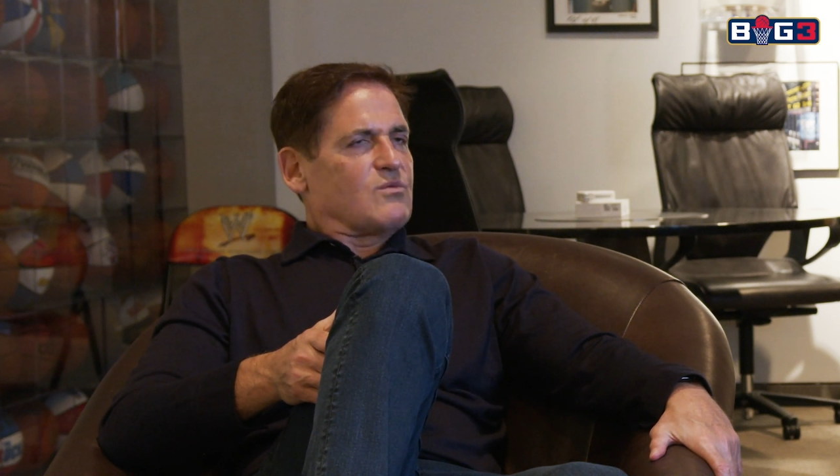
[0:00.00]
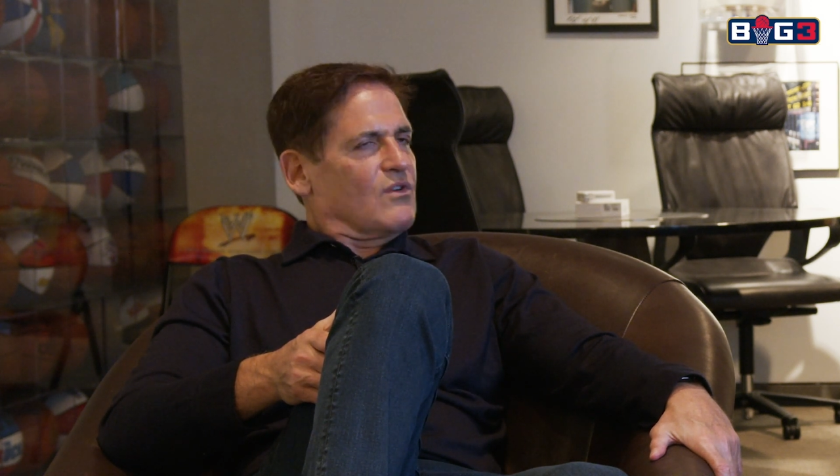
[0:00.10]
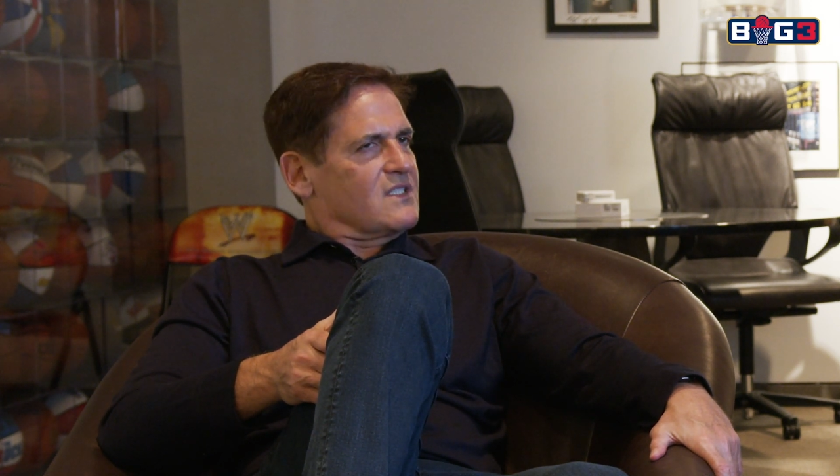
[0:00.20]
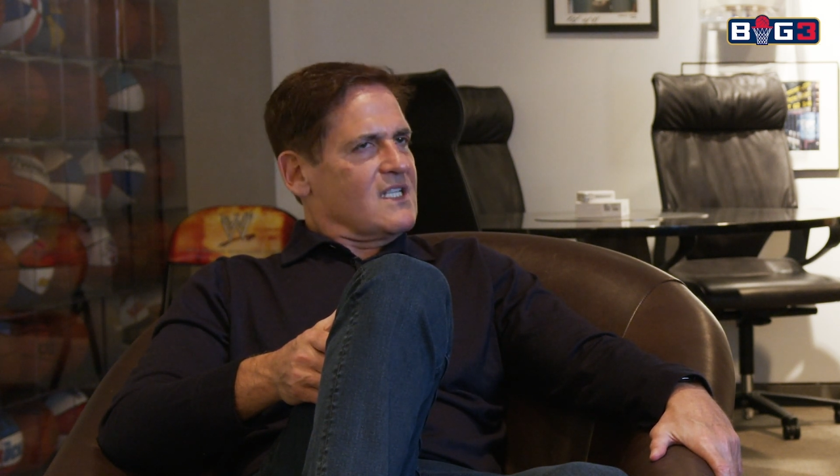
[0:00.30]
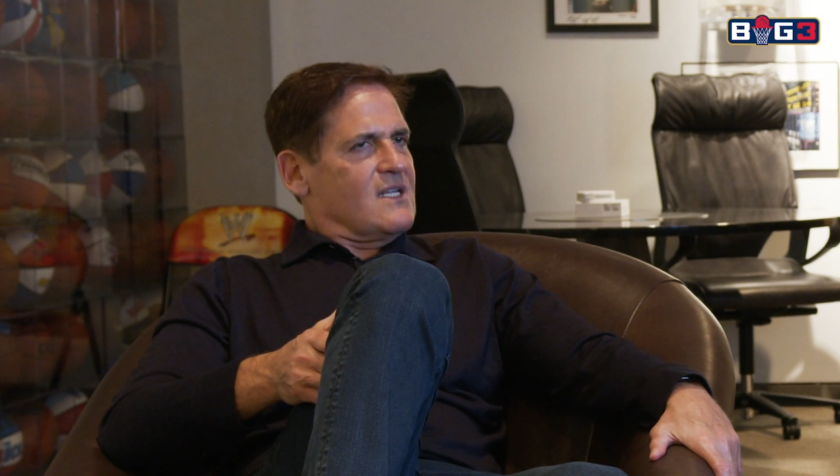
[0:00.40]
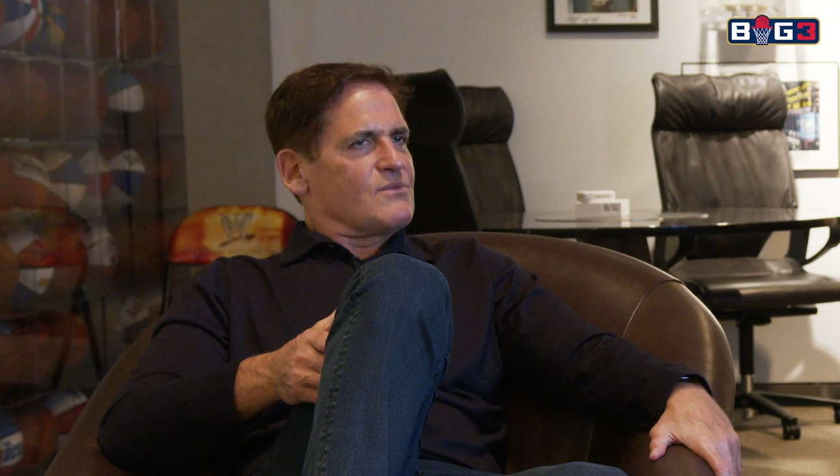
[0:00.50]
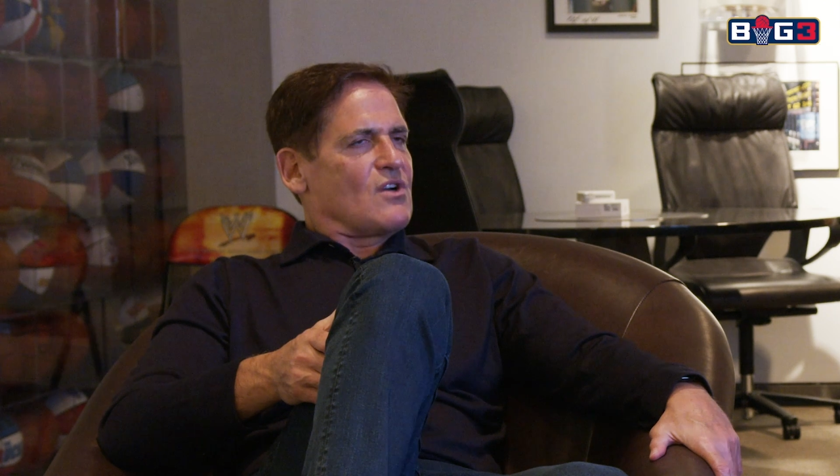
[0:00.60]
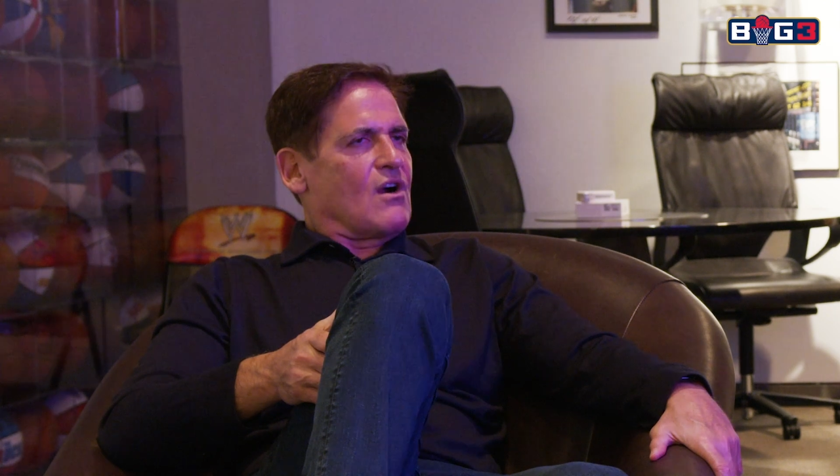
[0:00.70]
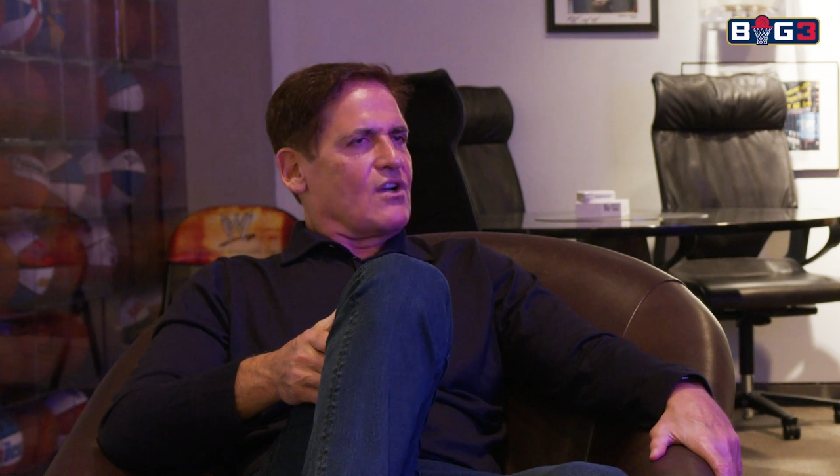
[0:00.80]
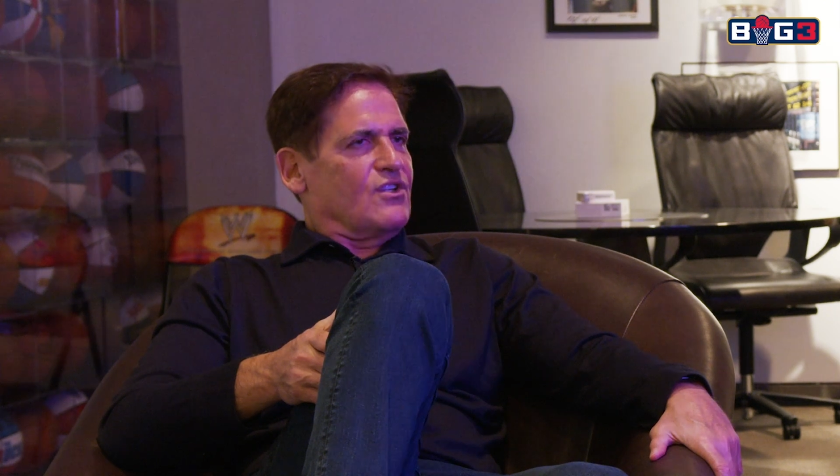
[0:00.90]
well, teams
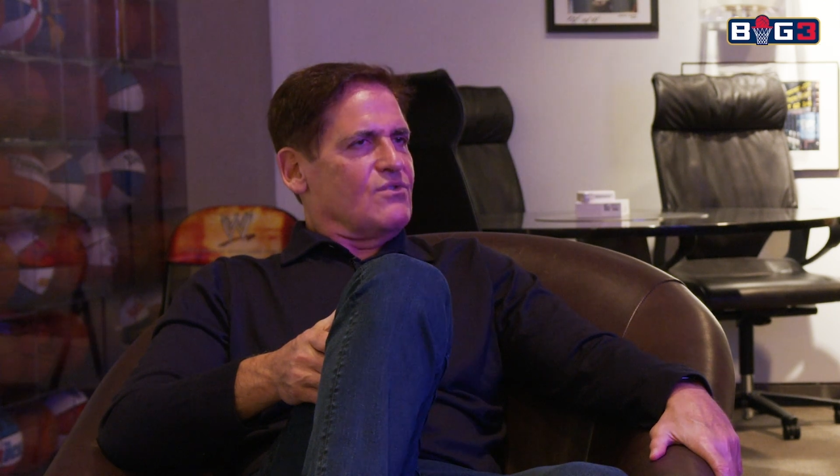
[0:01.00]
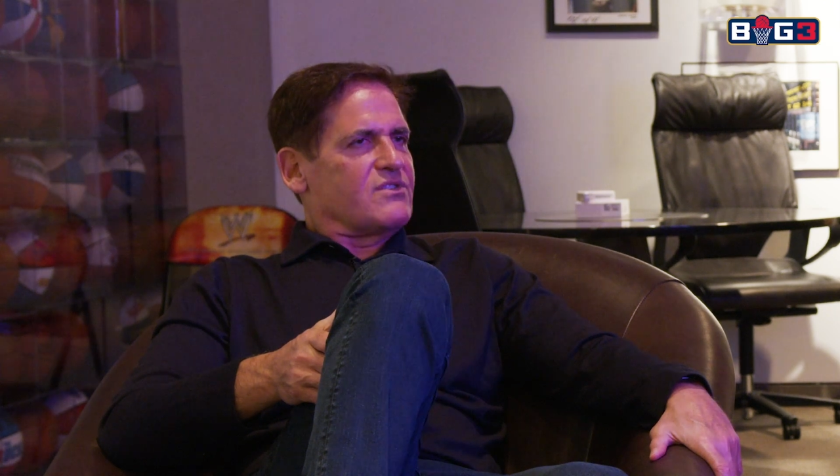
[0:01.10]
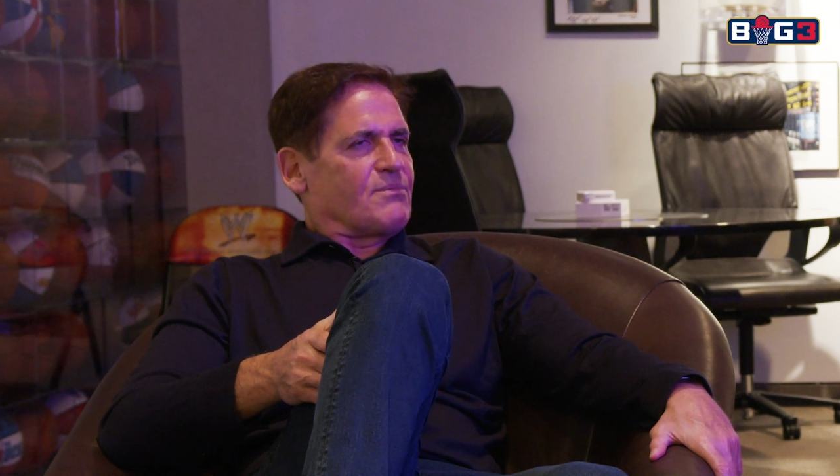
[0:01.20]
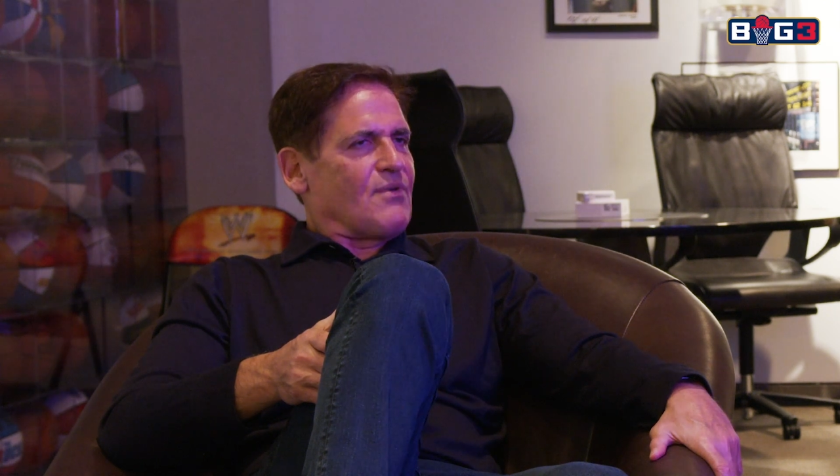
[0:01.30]
aren't used to